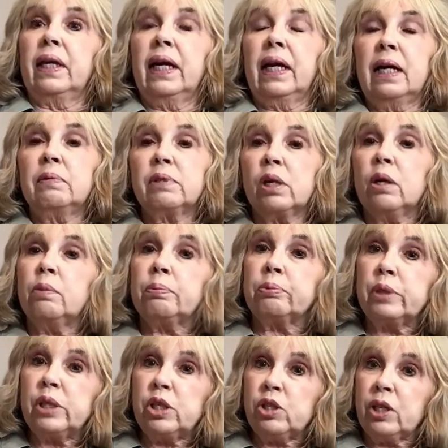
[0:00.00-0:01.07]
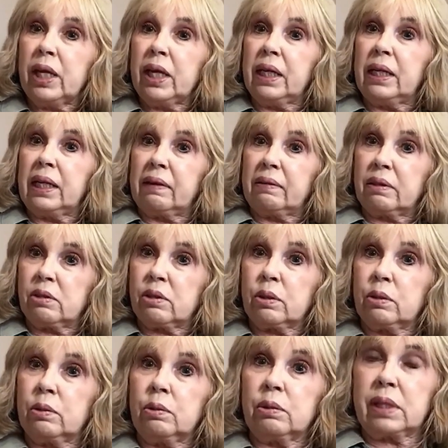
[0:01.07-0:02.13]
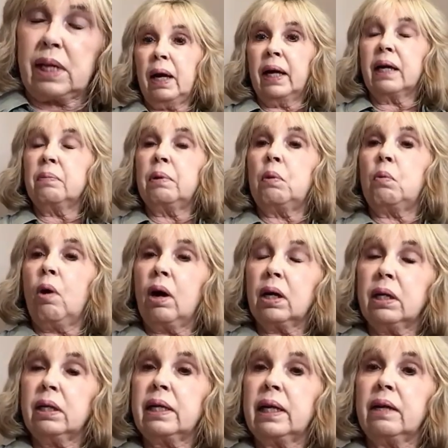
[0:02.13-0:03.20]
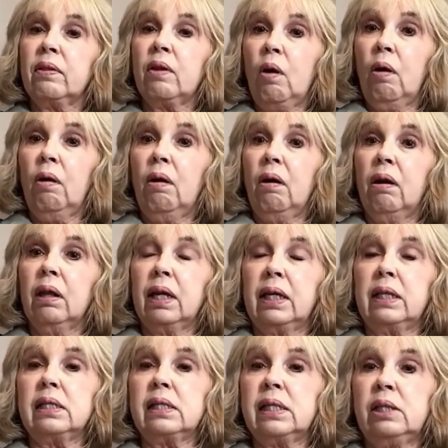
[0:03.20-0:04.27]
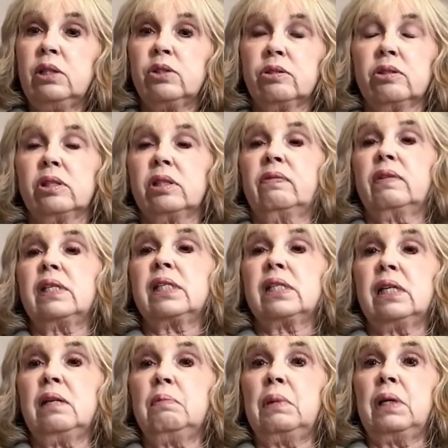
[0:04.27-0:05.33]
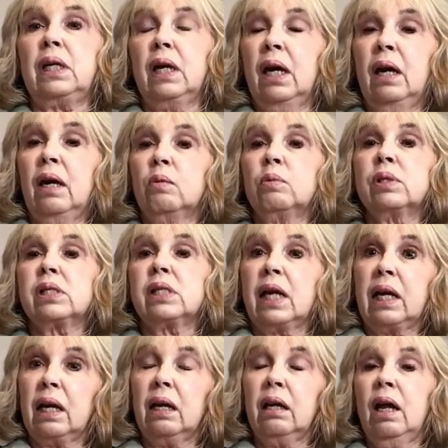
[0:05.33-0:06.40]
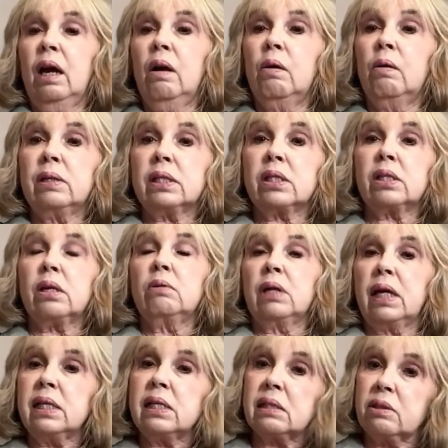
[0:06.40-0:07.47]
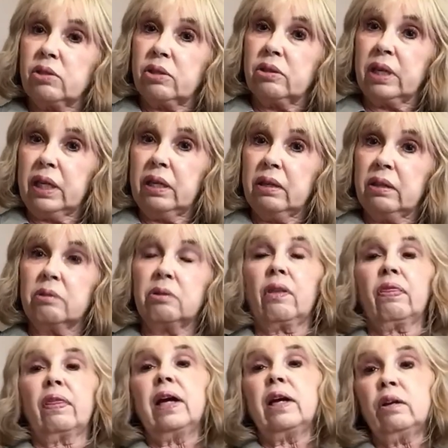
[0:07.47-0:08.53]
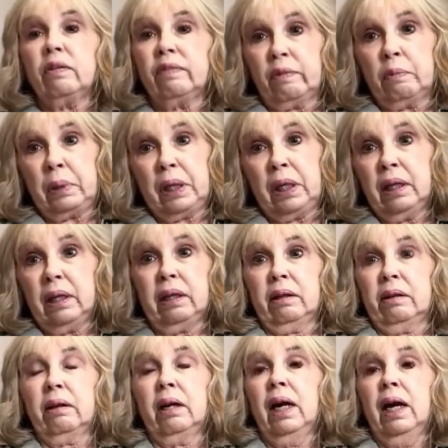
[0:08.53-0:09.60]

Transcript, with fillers: And I'm so appreciated at the schools. I could be walking down the hall, and teachers, if they see me, will say, Hello, it's so nice that you're here, and thank you for being here.